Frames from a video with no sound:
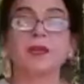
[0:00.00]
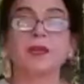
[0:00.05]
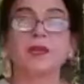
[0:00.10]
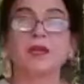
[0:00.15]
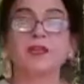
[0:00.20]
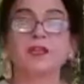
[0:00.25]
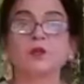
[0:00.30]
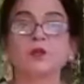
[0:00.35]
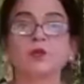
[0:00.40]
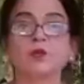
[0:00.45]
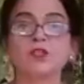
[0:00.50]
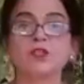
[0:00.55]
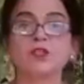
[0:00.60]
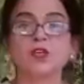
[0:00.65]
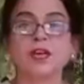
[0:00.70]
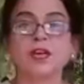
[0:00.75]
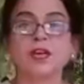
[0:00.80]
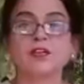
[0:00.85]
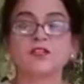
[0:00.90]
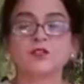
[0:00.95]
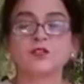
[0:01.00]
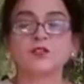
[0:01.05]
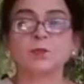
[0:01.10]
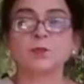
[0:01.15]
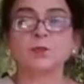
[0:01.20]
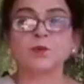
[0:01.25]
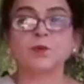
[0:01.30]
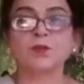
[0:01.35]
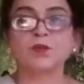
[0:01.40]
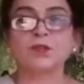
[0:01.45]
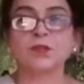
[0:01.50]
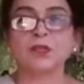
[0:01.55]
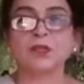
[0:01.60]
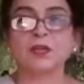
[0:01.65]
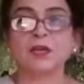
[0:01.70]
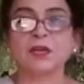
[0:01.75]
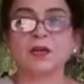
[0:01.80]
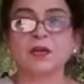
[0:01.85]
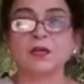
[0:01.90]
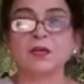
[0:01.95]
And those textbooks,
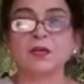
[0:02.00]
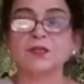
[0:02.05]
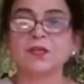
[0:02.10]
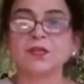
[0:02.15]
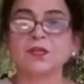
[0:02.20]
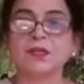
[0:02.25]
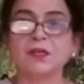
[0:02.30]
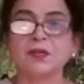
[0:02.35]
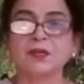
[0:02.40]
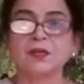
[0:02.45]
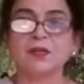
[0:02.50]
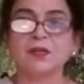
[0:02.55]
they are written